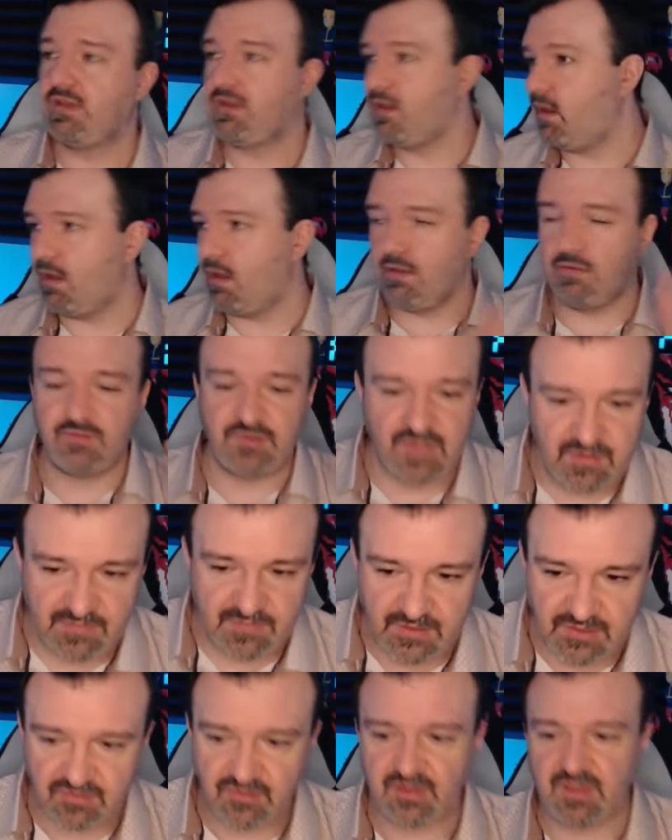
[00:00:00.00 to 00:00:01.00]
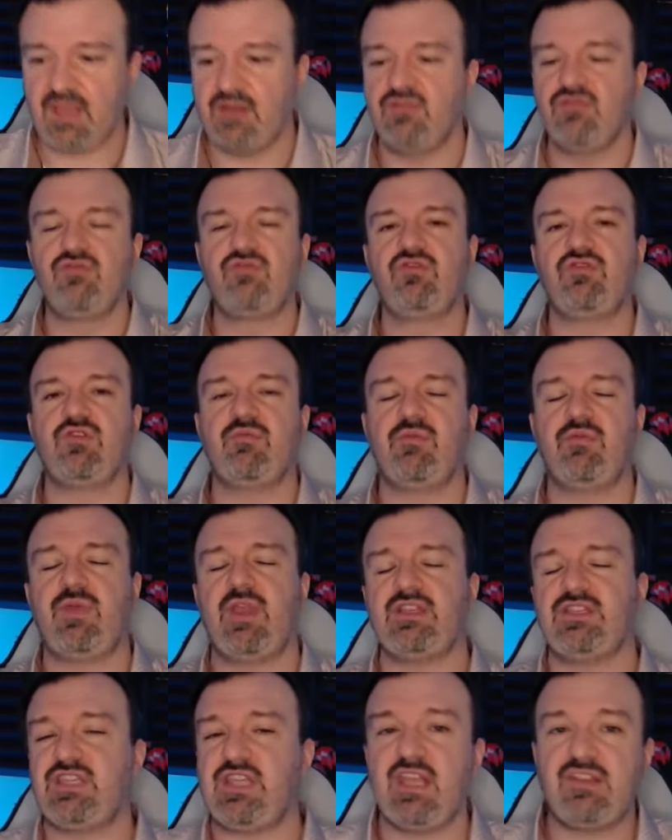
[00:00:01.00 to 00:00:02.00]
Oh, safe hit string again, neutral jump
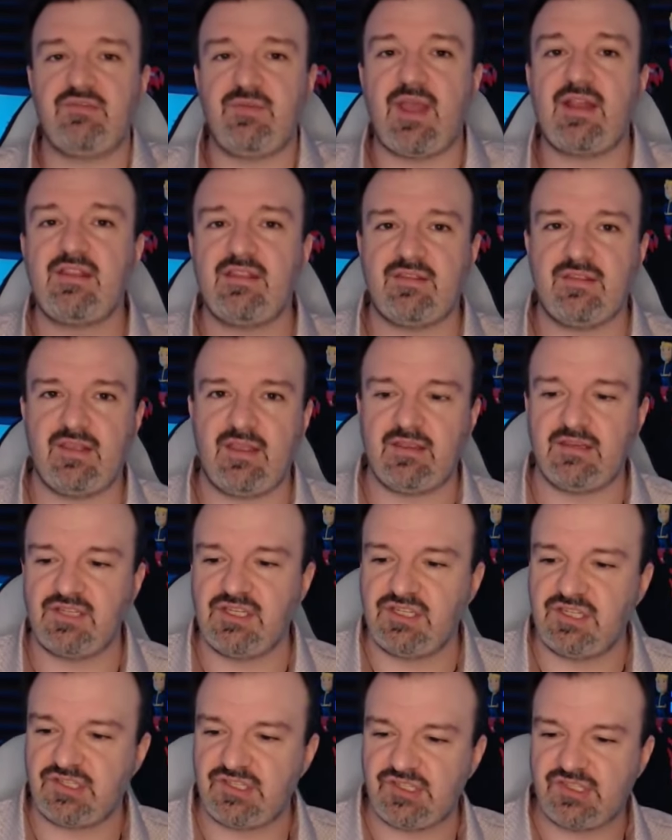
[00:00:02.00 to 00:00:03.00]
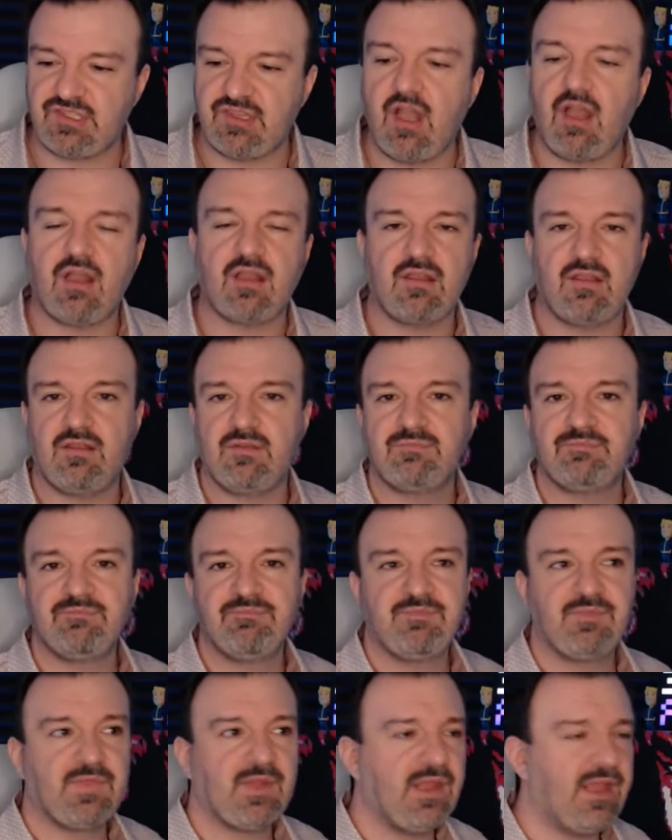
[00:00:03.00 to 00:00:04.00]
away. She can't do anything. She's just stuck.
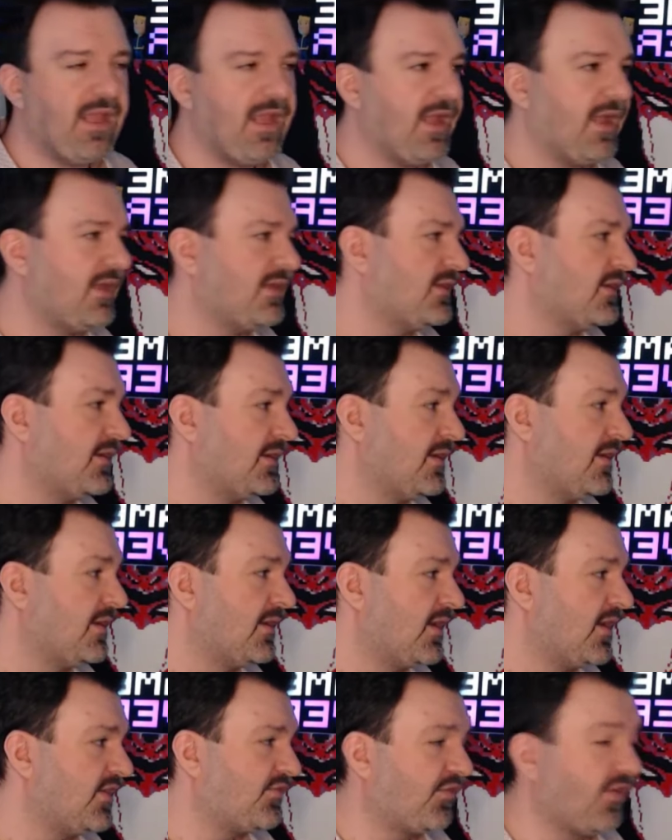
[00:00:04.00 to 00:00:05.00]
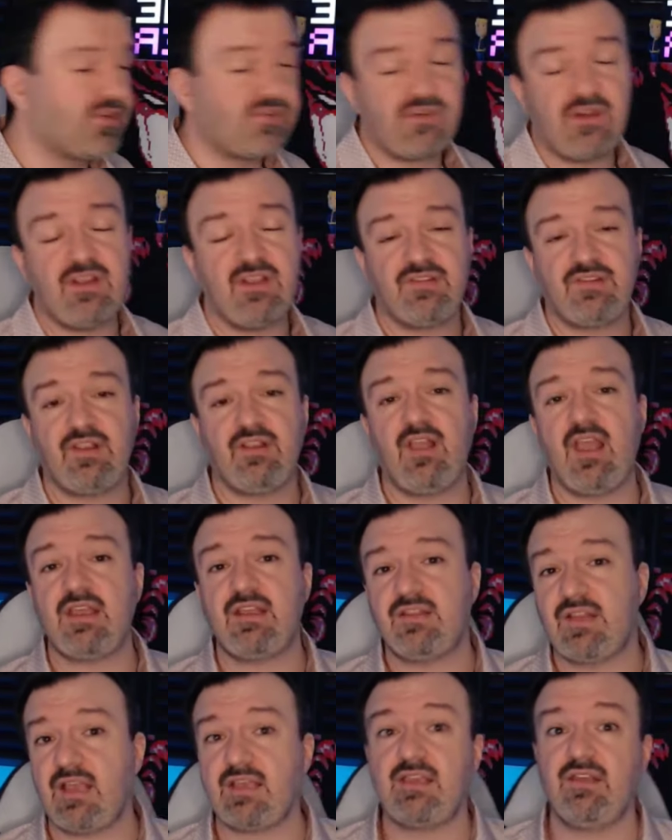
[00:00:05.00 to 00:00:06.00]
And it's frustrating because I
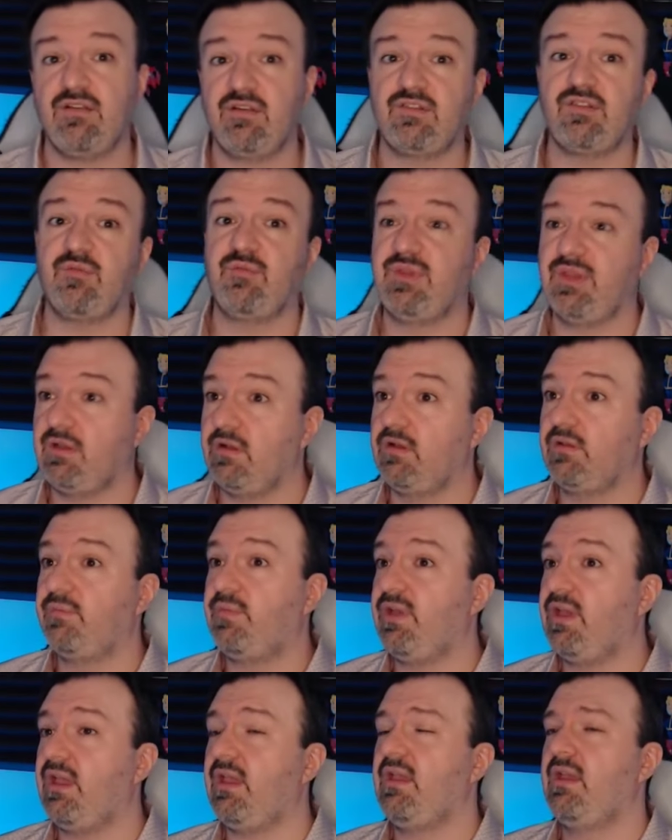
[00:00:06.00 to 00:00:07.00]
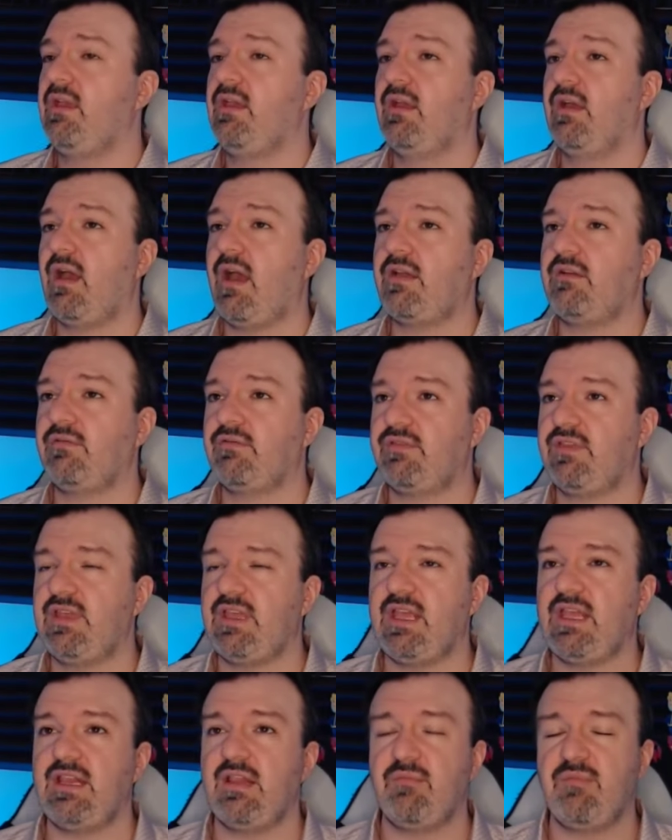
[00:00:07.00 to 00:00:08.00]
like that character build, but I don't
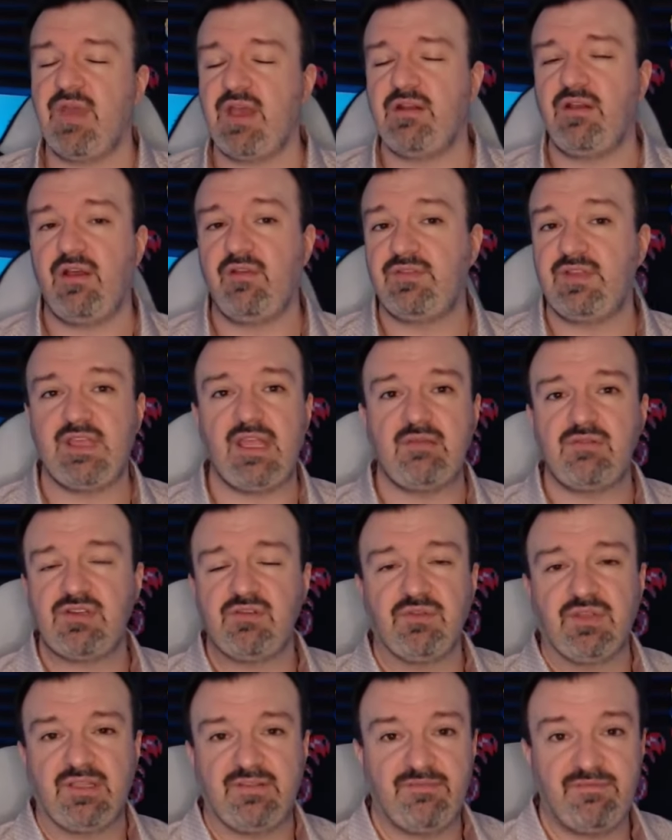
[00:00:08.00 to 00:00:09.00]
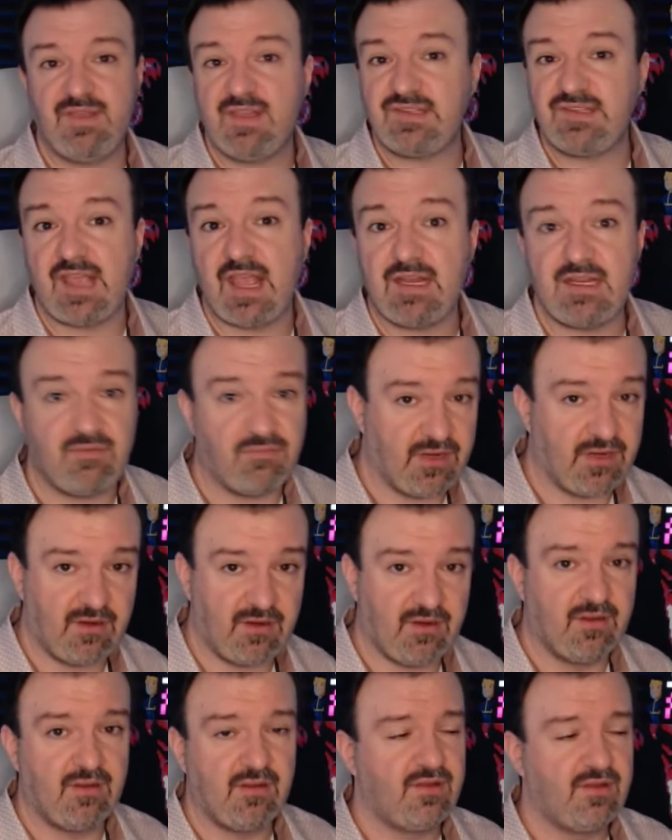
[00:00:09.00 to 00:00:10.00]
think in the meta of the game she really fits
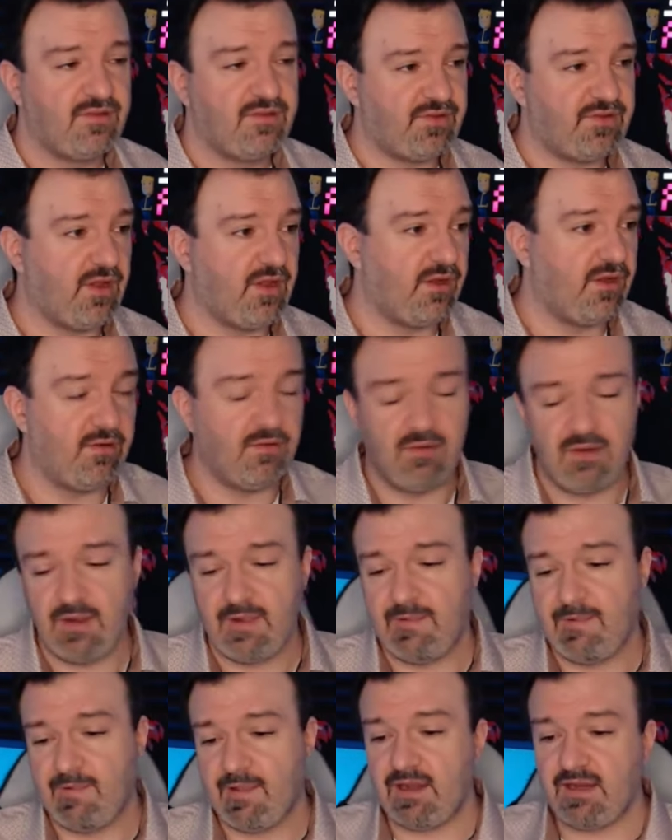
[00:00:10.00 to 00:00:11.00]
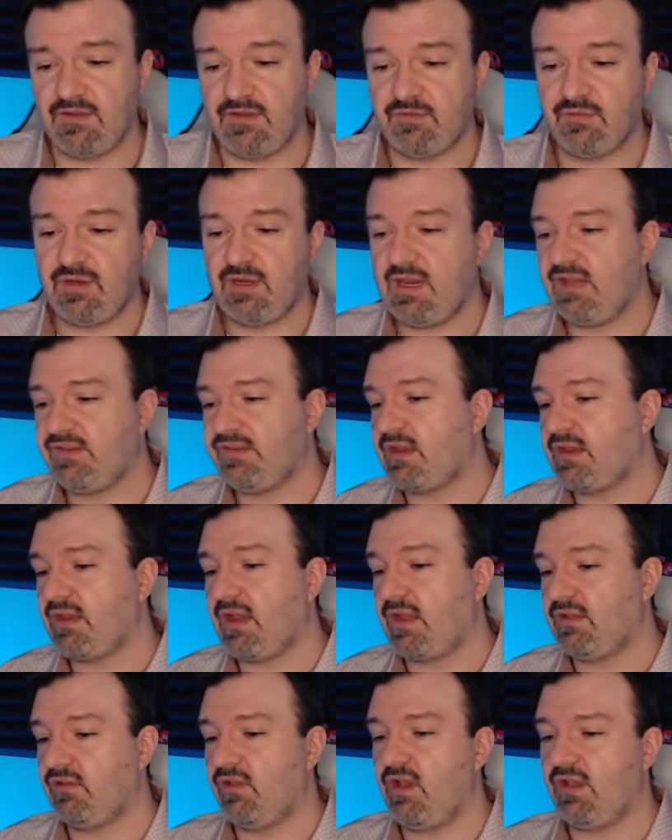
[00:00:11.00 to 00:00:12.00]
anywhere. So it is what it is. I,
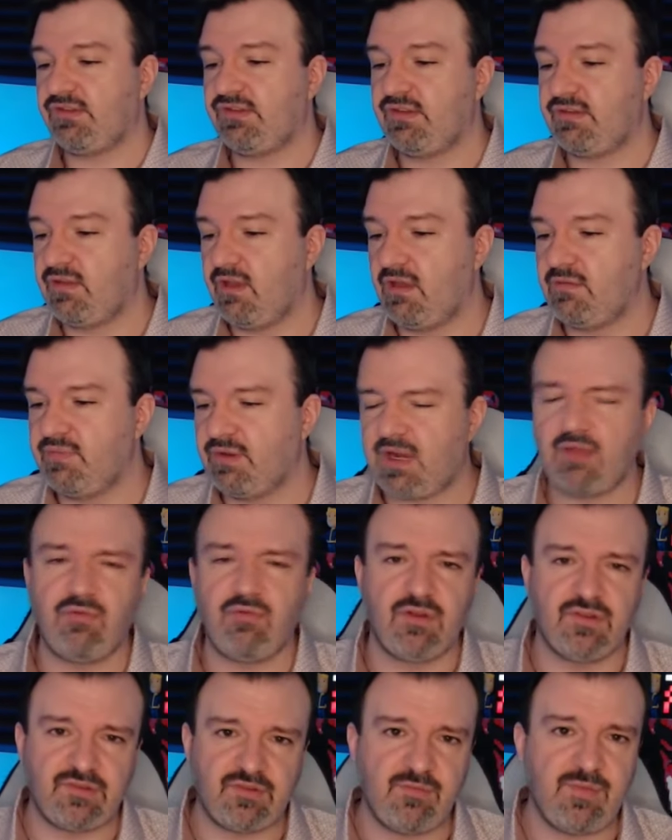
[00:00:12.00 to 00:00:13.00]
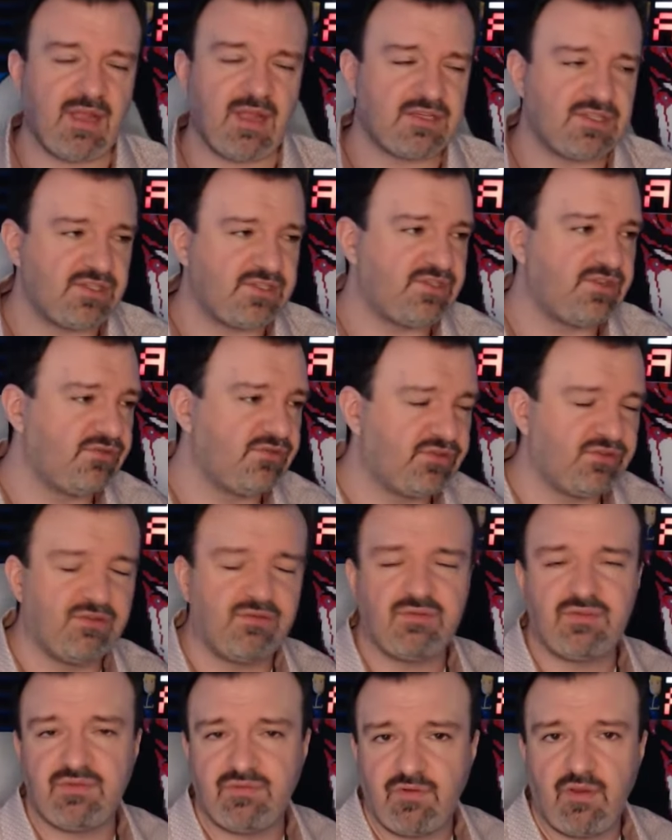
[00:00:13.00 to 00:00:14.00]
I lost a ton, but I won some matches too, so it
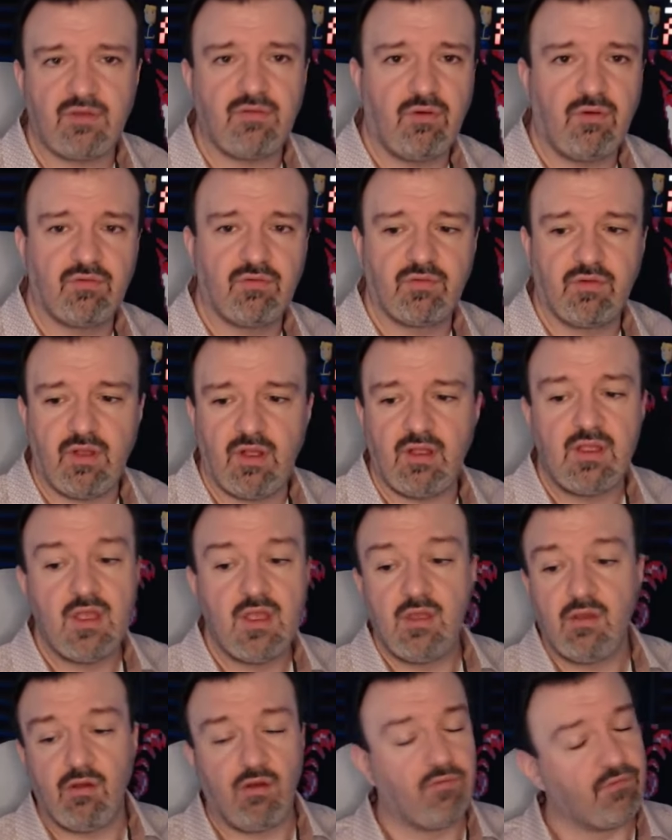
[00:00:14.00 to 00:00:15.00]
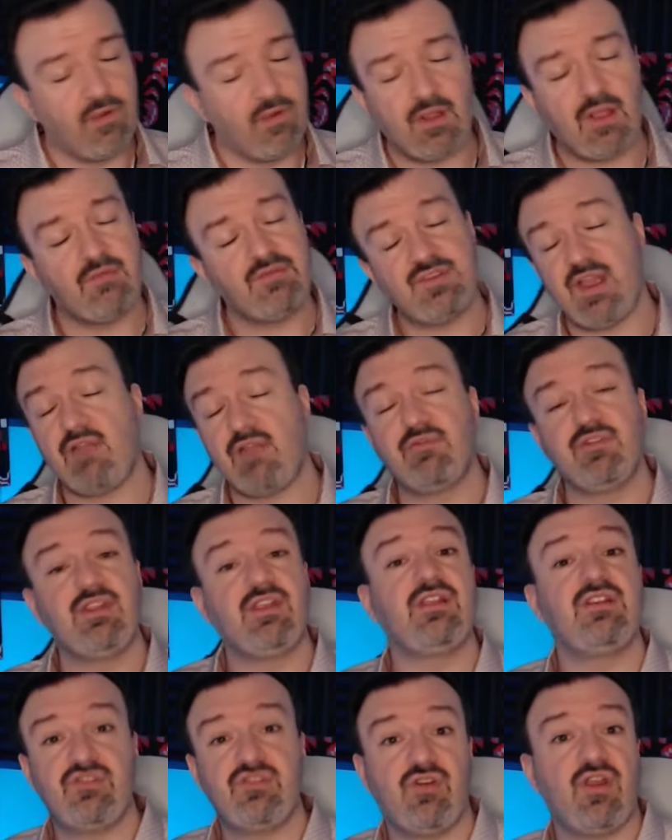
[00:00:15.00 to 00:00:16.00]
was fun overall. Overall, I would say I really
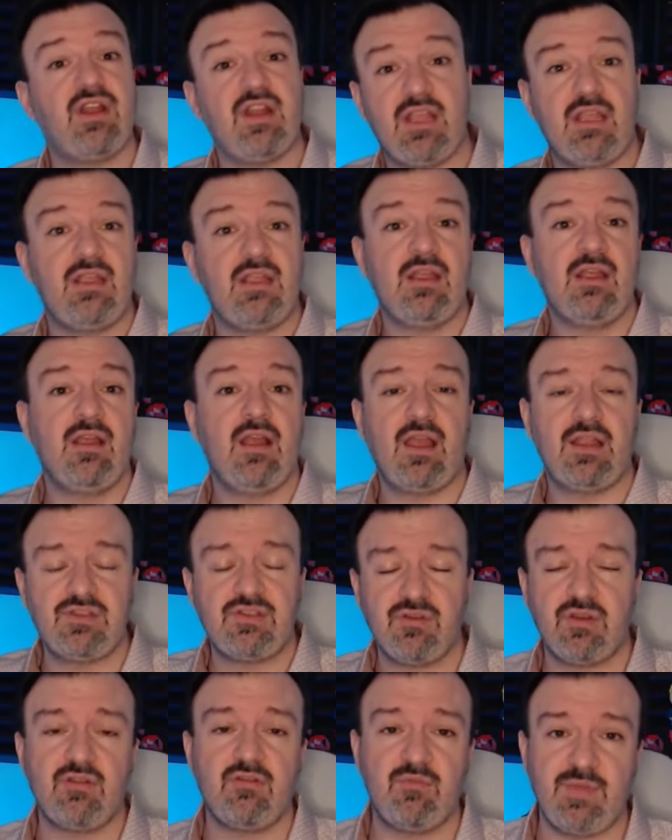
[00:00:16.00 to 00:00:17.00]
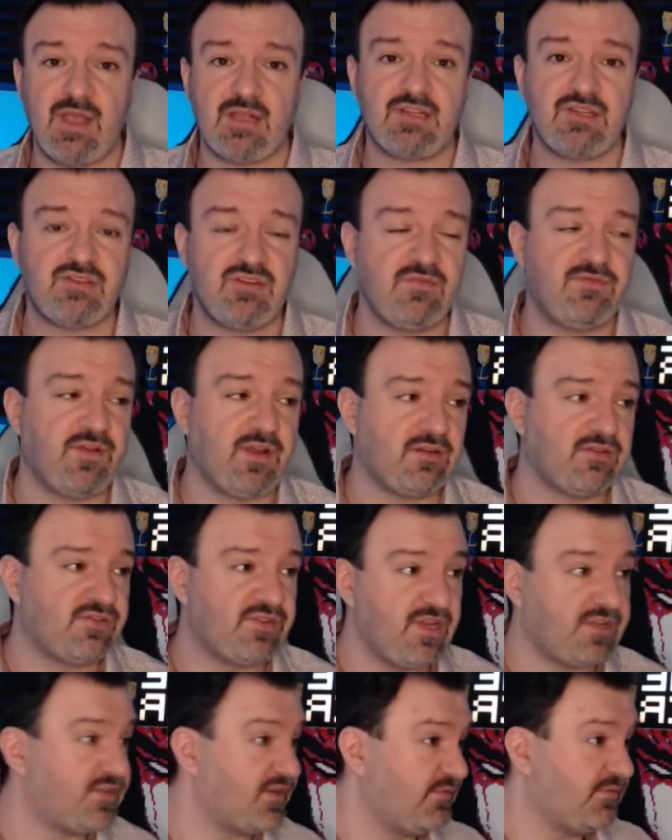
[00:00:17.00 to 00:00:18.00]
enjoyed it. I enjoyed going back to Street Fighter 6.